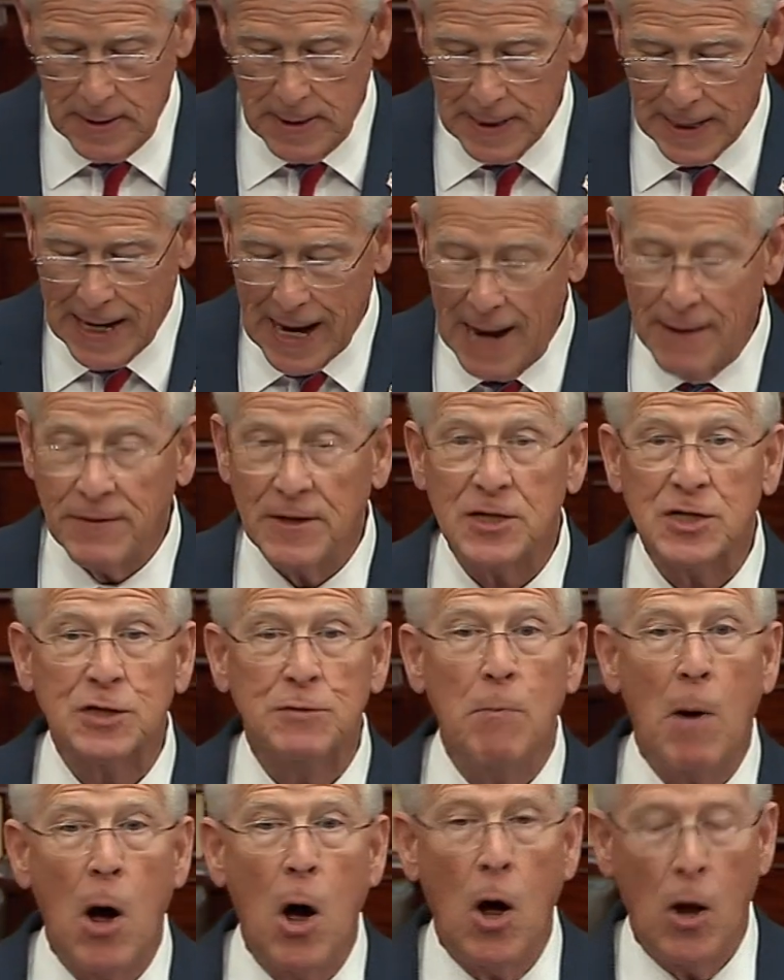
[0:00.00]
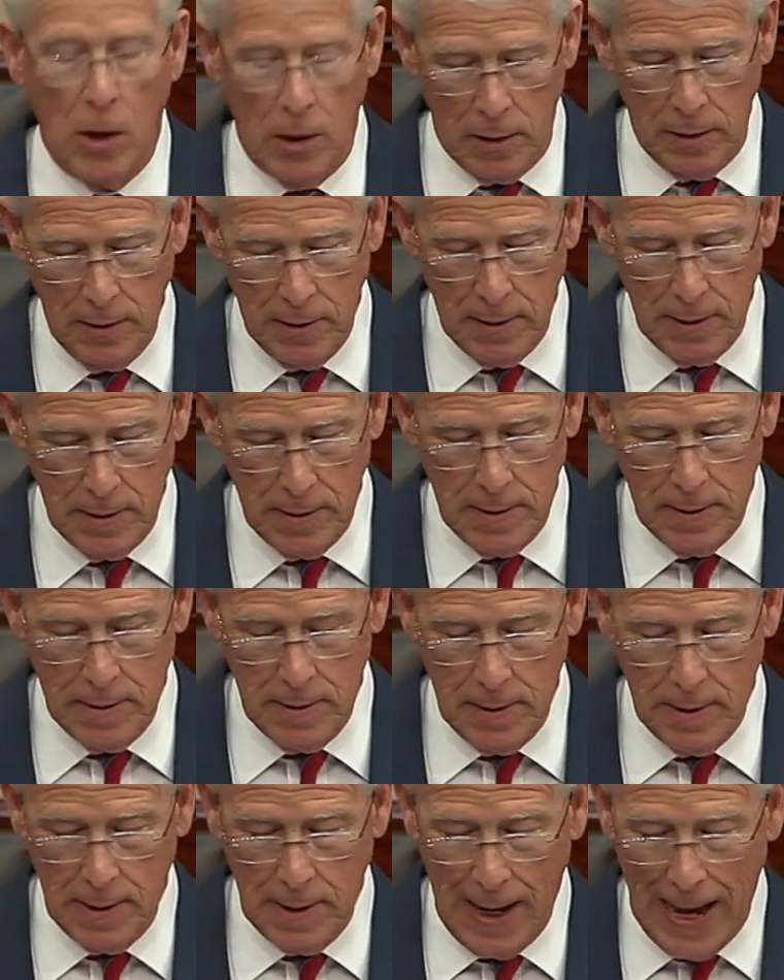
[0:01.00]
Can the small
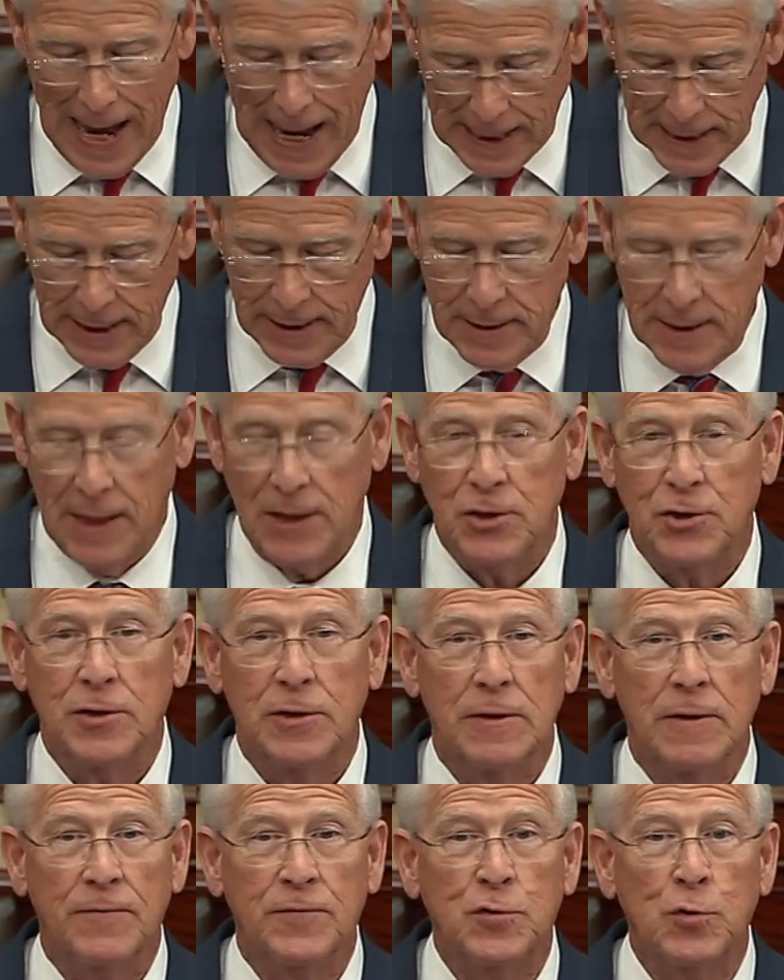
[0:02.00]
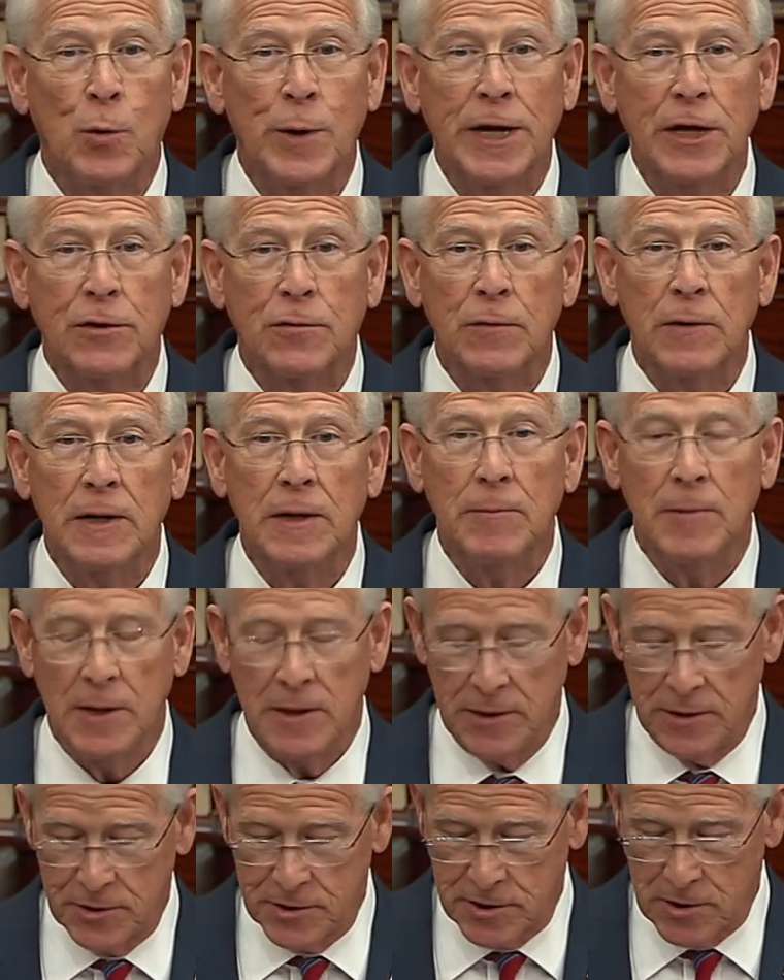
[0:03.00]
island nation of 23
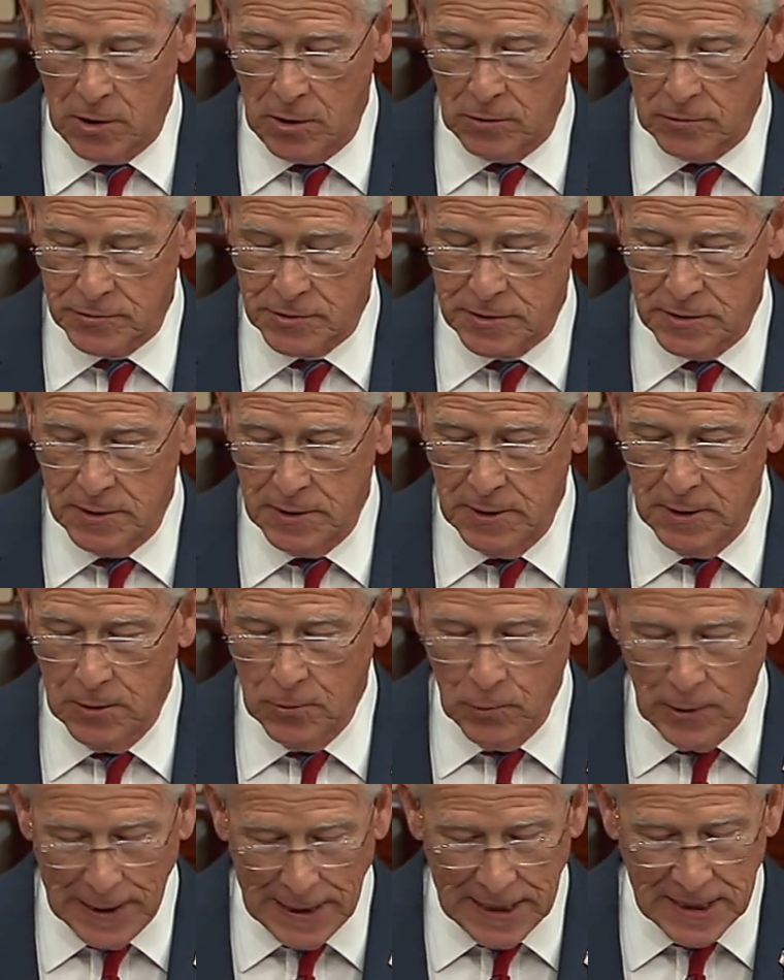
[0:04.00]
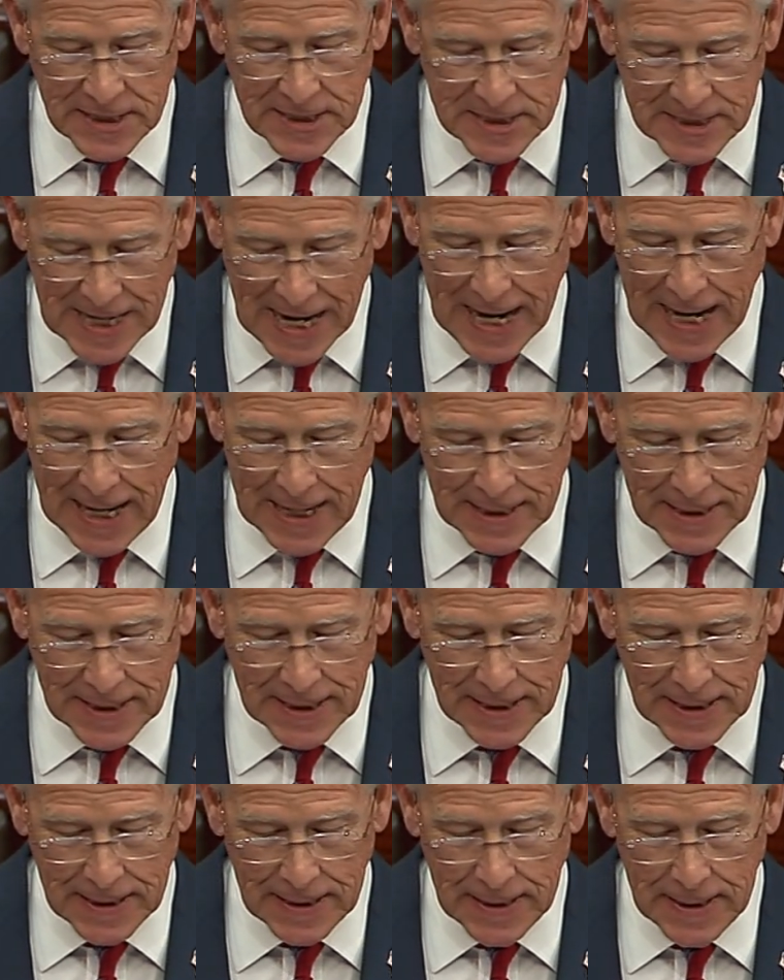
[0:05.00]
million souls really stand
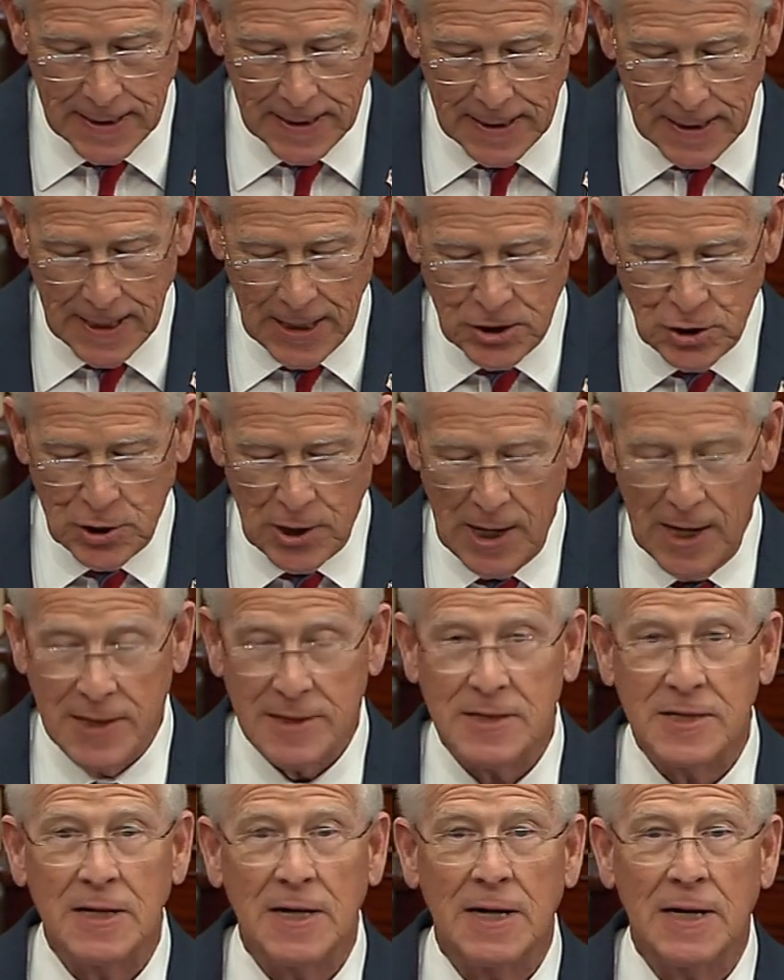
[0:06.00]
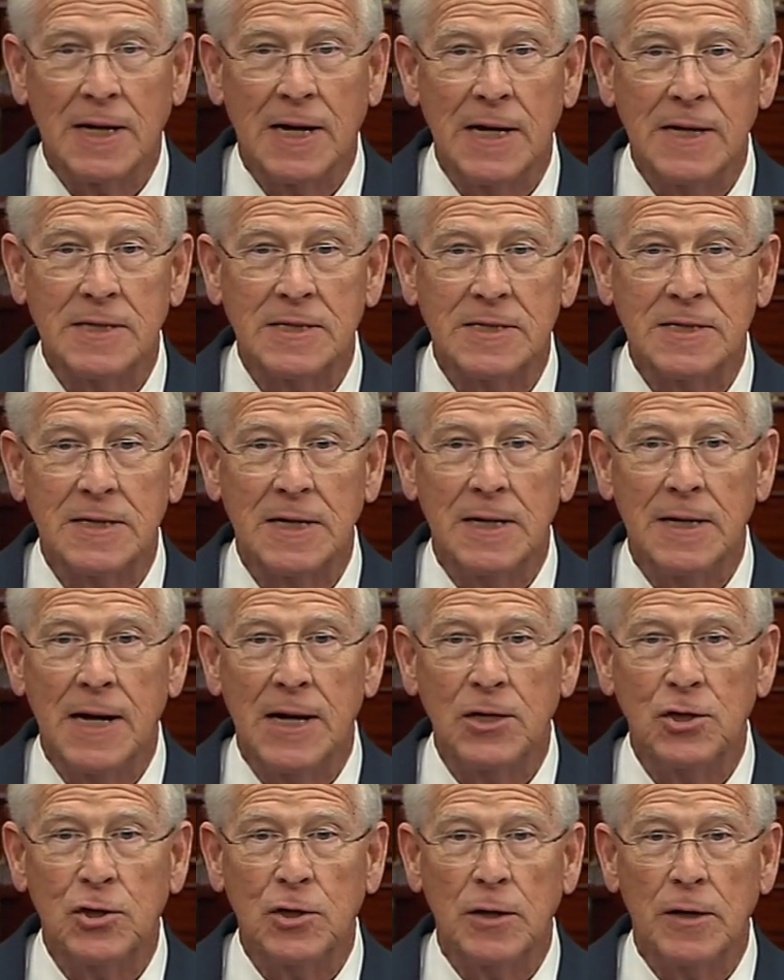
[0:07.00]
a chance against a
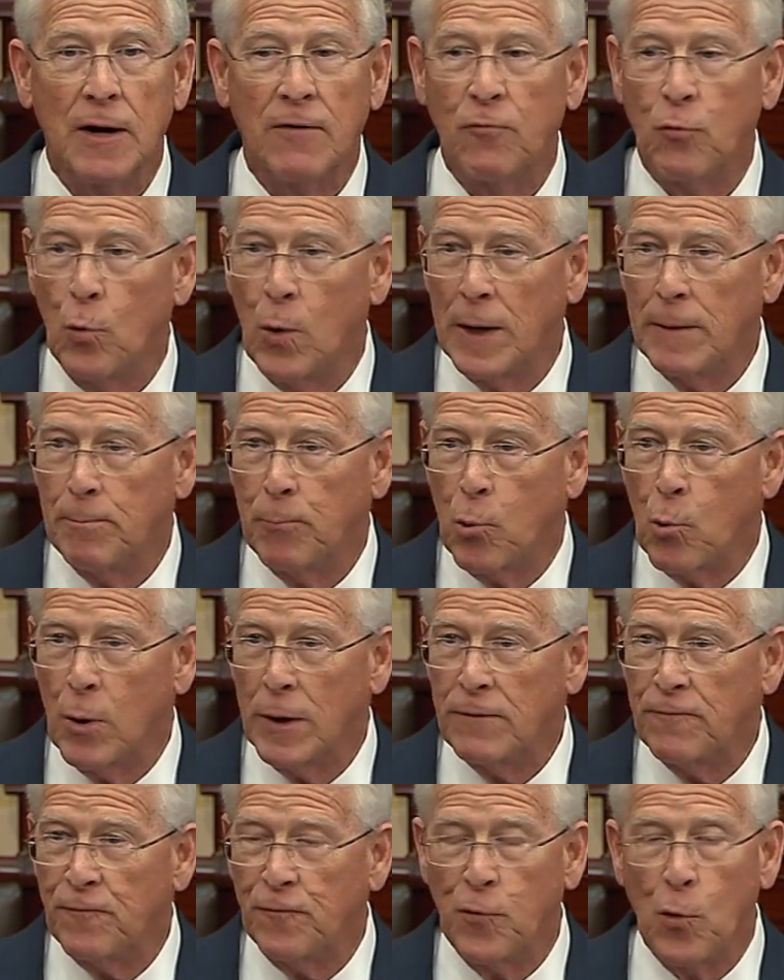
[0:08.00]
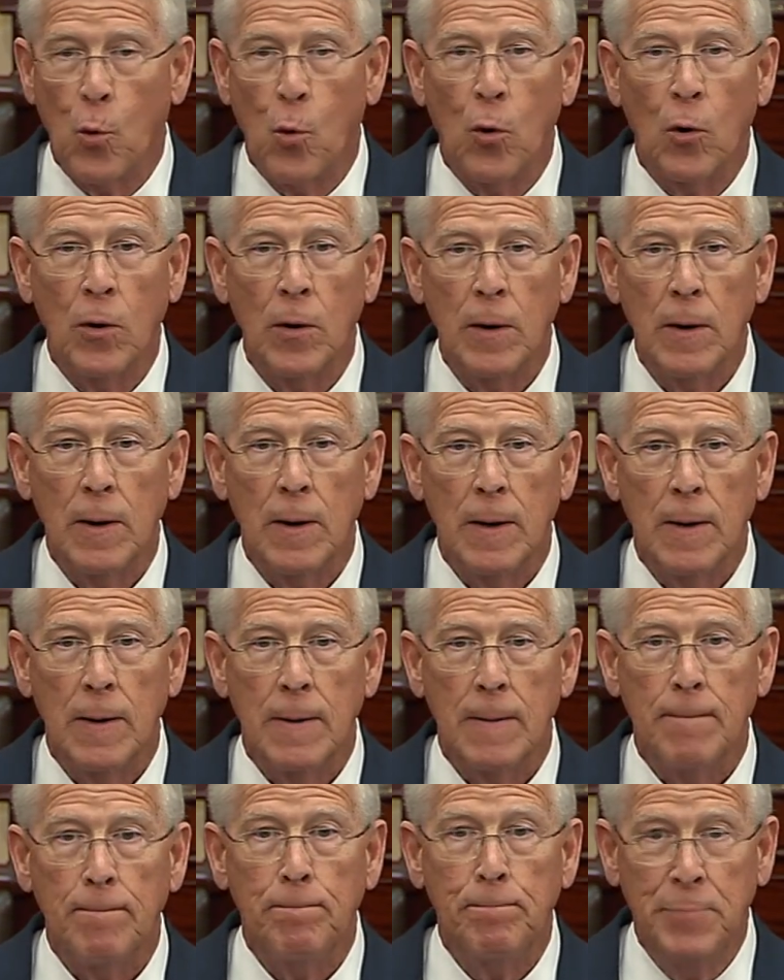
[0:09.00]
nation of 1.4
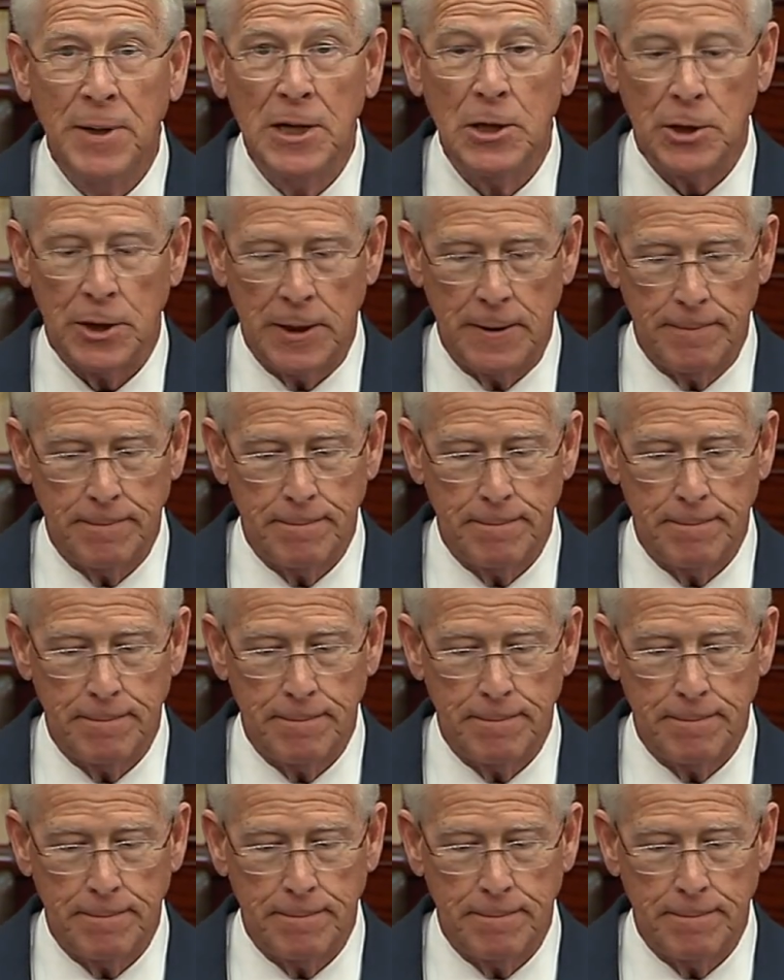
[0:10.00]
billion?